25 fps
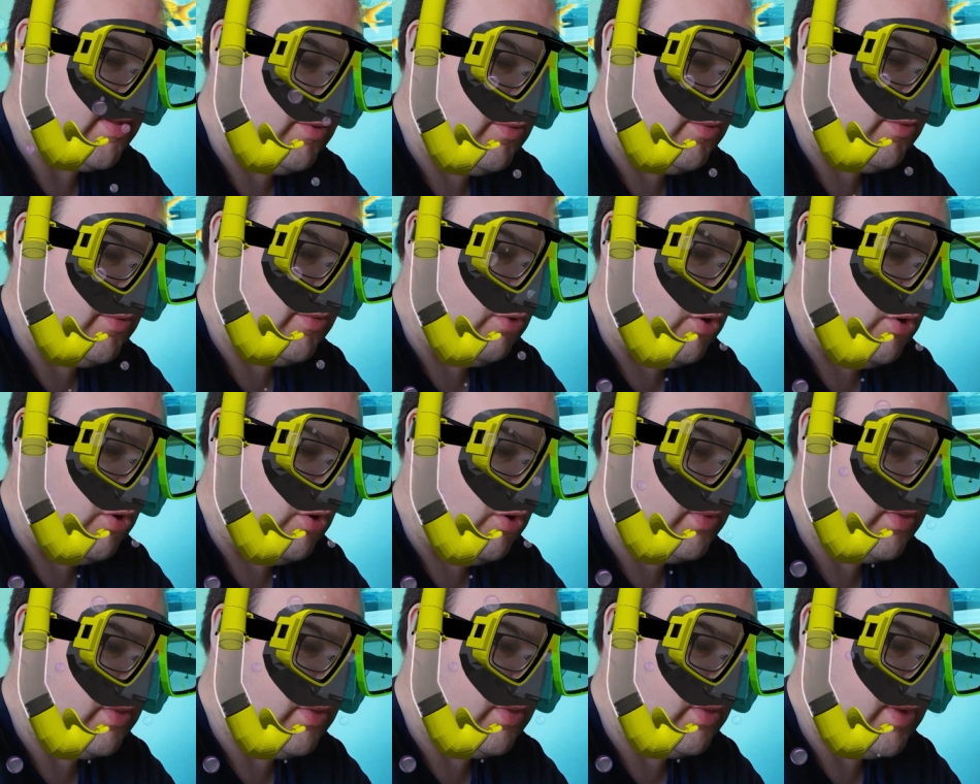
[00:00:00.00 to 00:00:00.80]
was wrong with
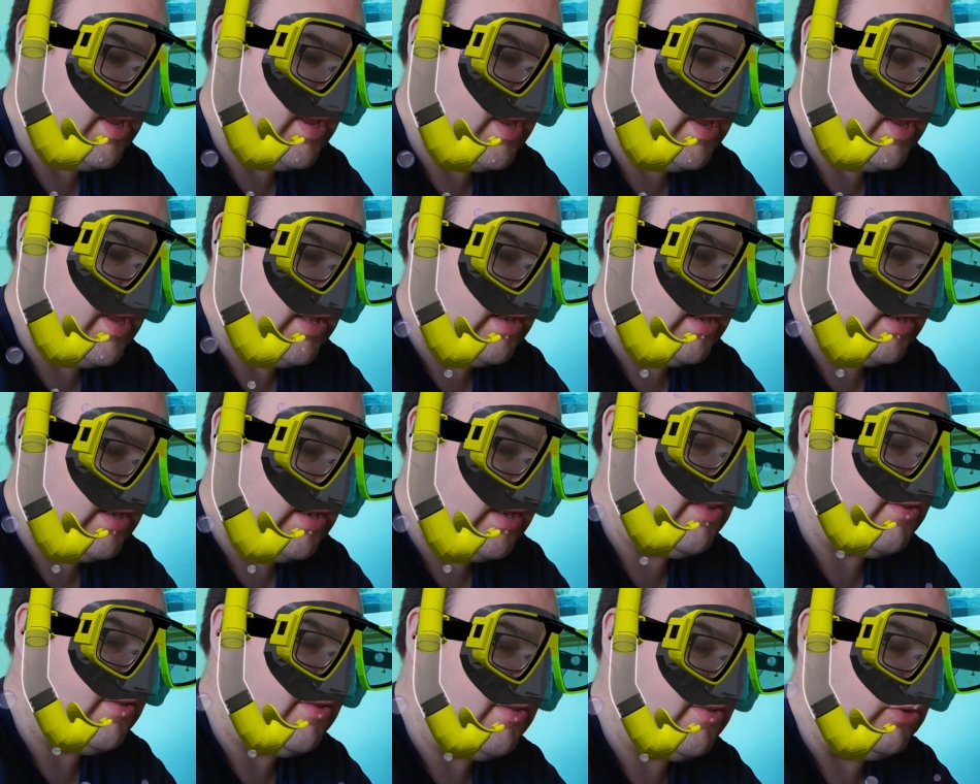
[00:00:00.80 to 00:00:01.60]
the wind
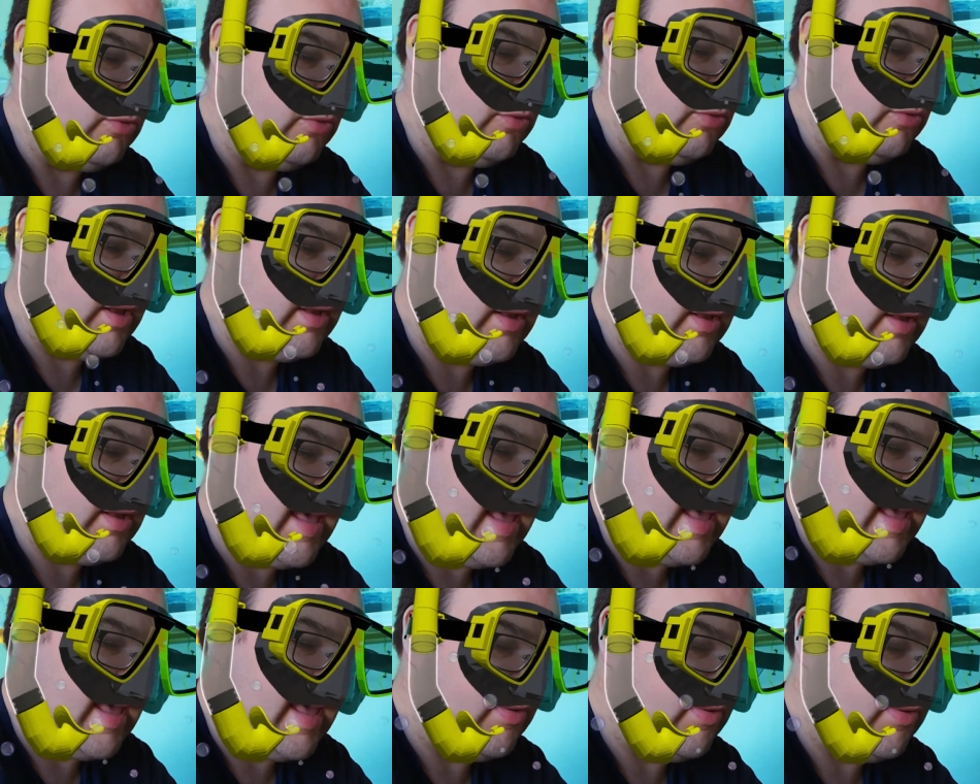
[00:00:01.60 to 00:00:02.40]
generator and the rudder
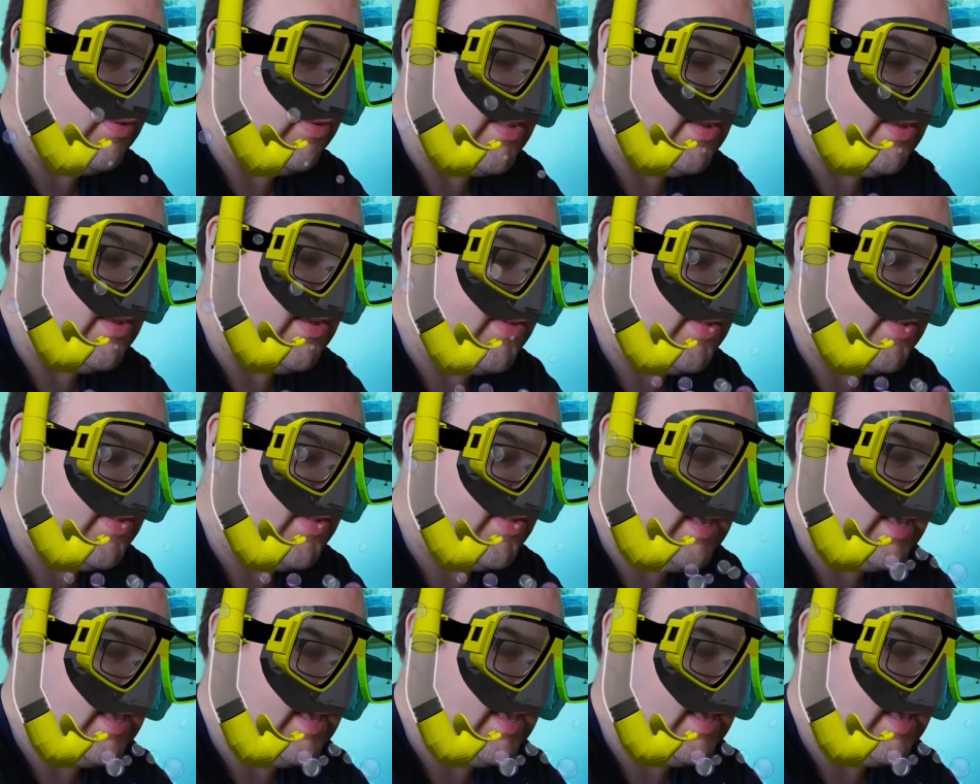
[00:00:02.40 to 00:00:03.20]
cable's still
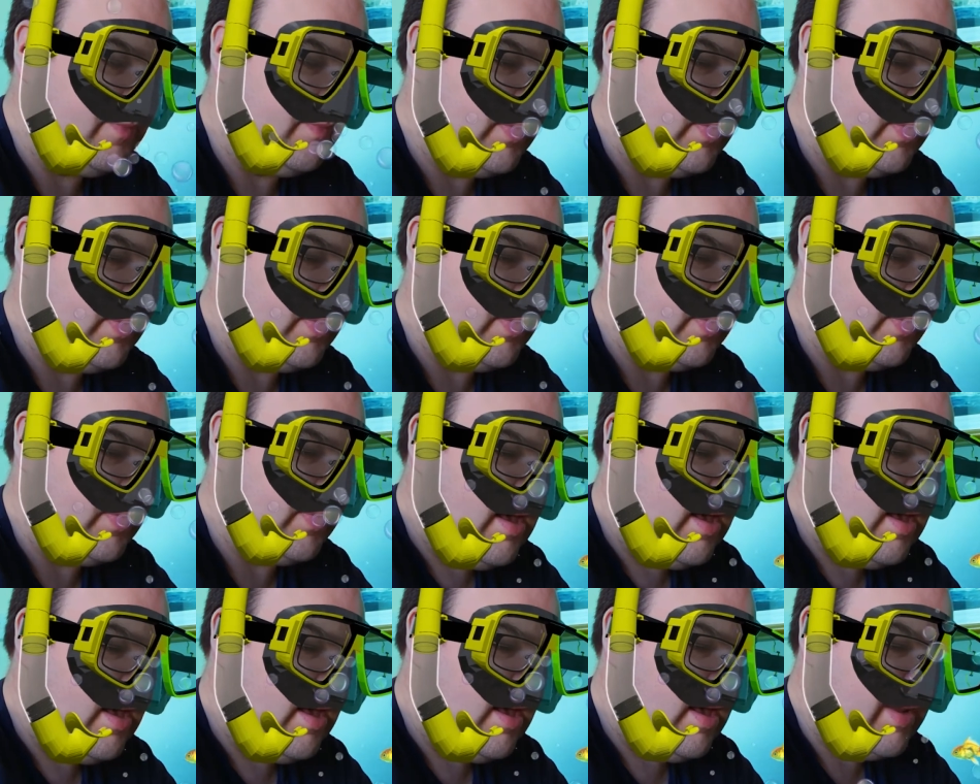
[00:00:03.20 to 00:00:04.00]
sticking.
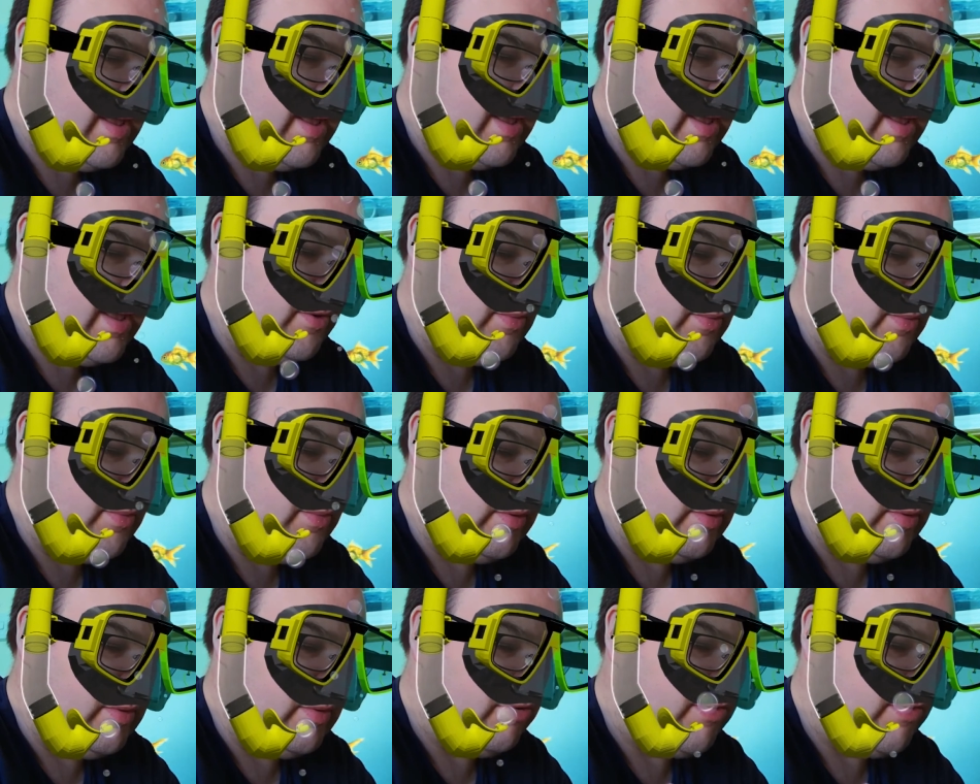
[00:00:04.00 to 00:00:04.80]
I've played football in
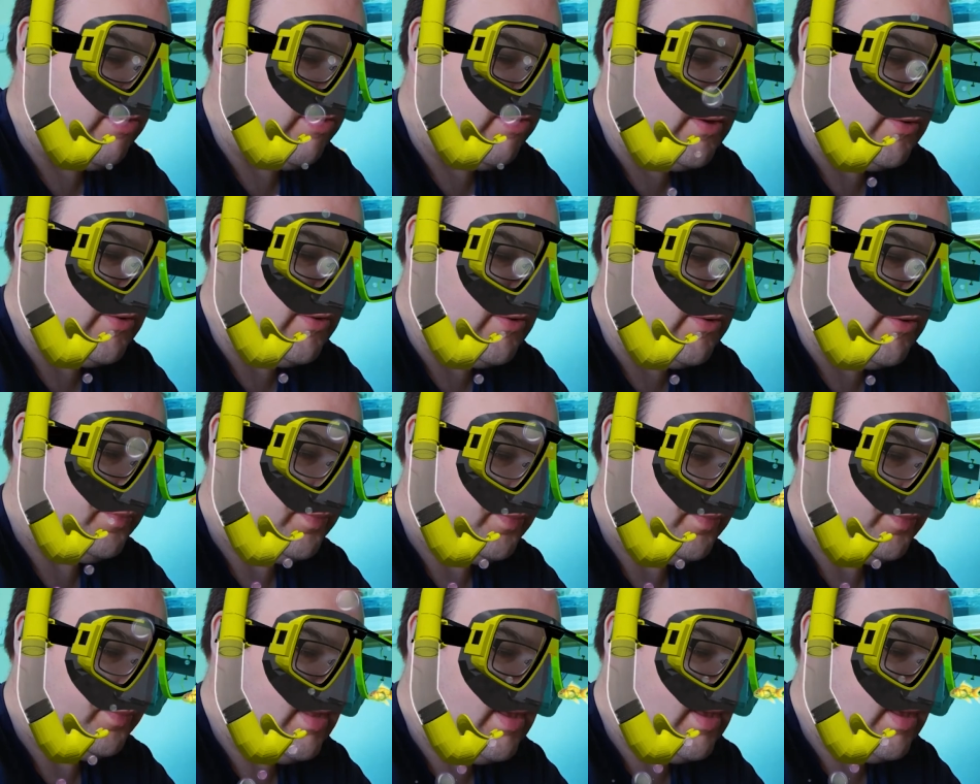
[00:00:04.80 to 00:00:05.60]
Brazil.
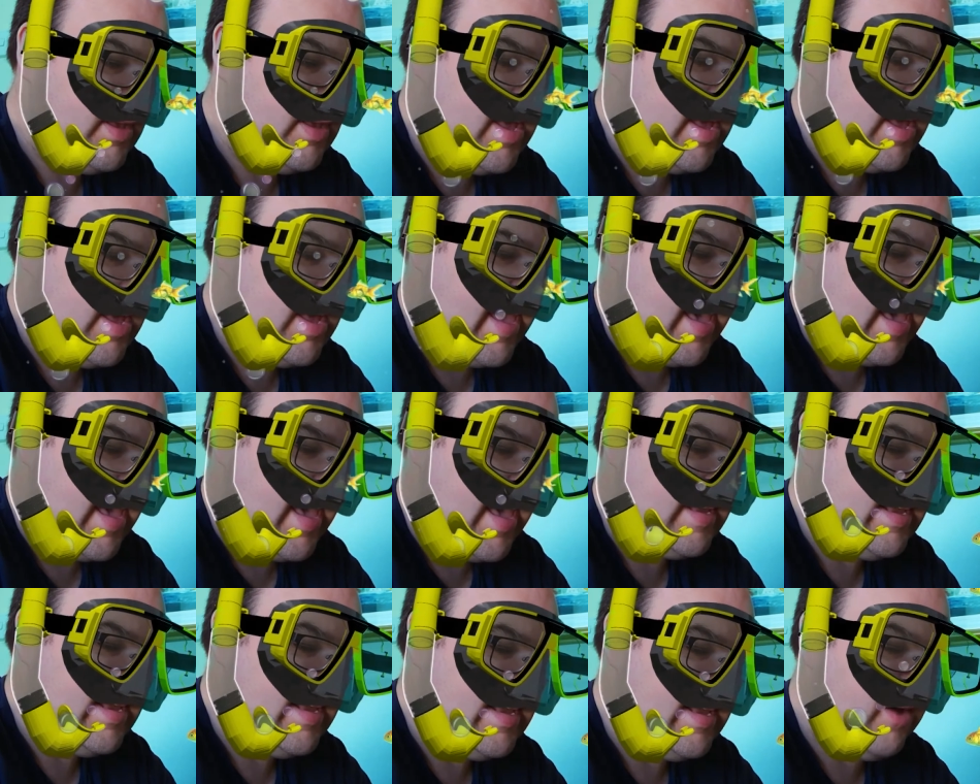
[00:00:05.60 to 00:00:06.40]
Did you hear that,
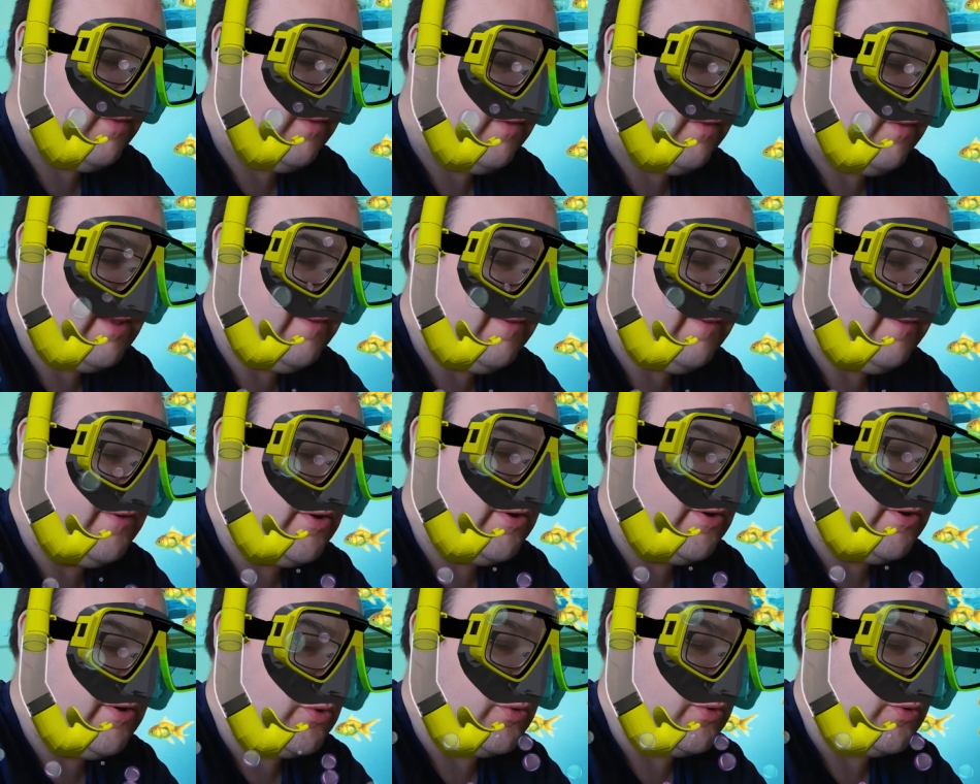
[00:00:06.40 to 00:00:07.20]
Eddie? I've played
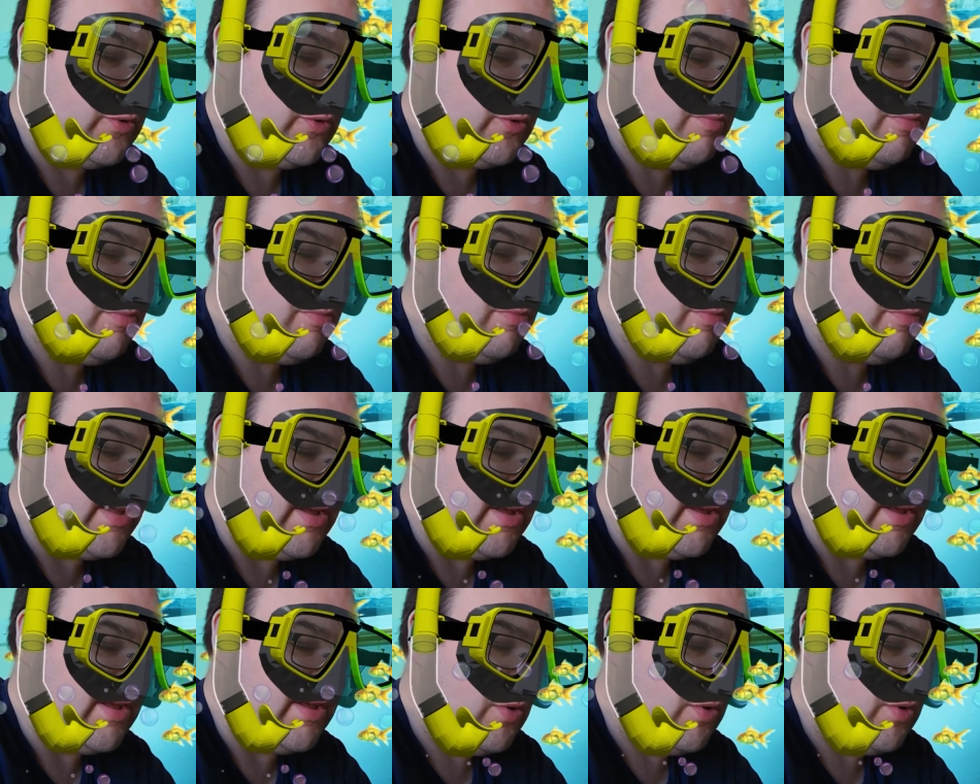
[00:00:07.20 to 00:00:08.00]
football in
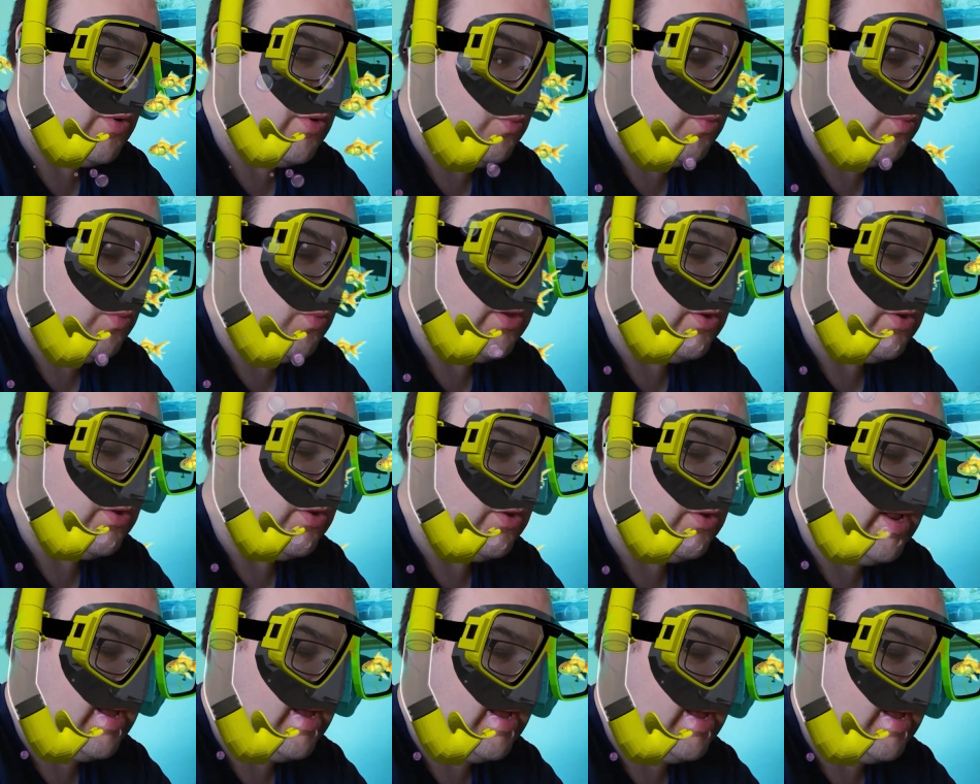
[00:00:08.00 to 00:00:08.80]
Brazil with your
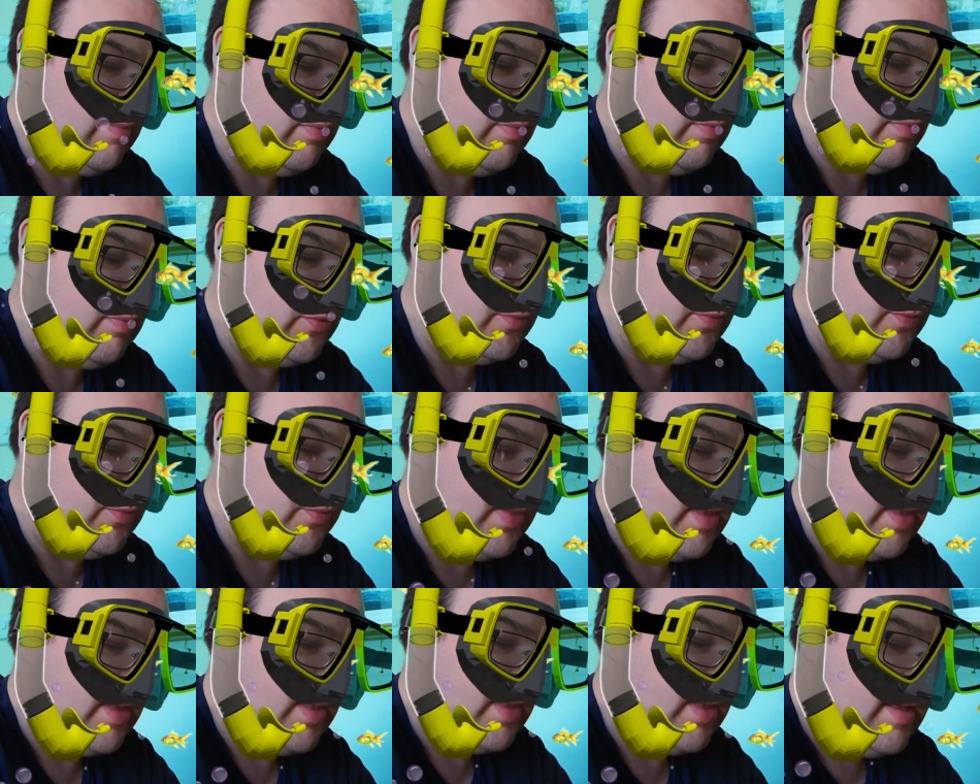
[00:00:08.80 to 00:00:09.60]
lucky ball.
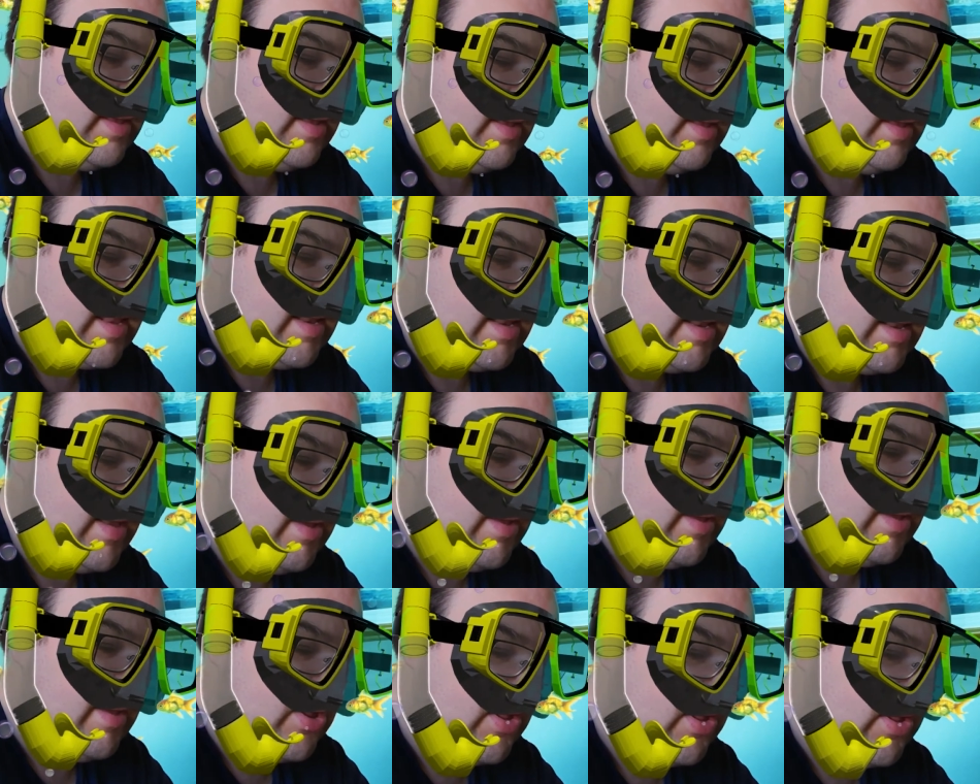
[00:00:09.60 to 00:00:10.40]
Dad and me were
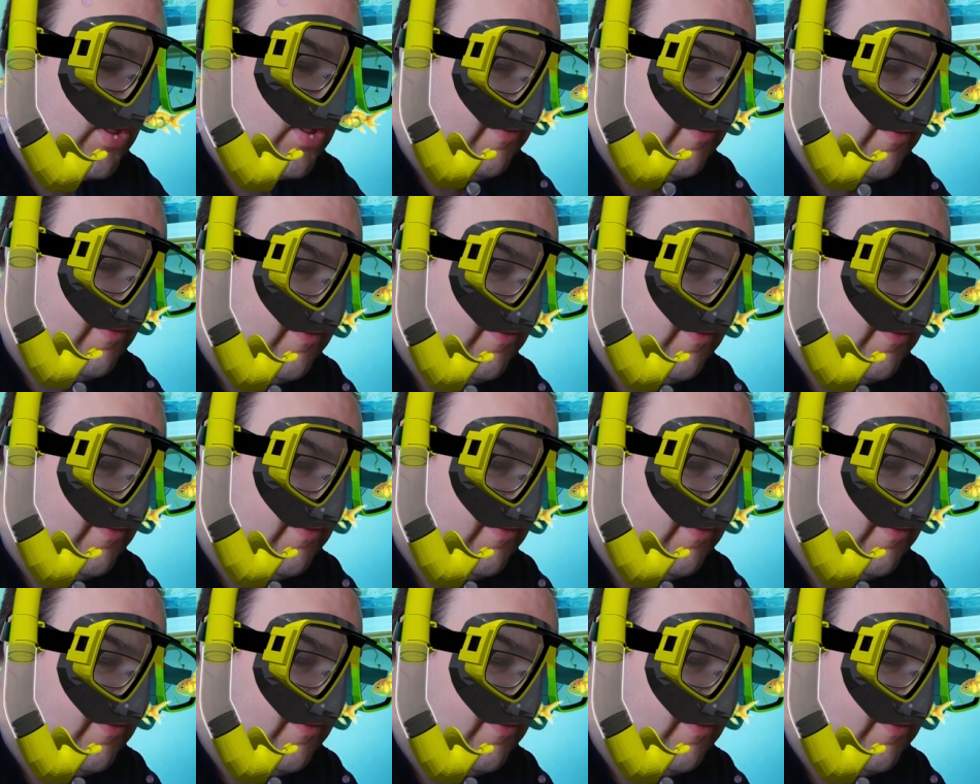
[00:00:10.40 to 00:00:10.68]
just having a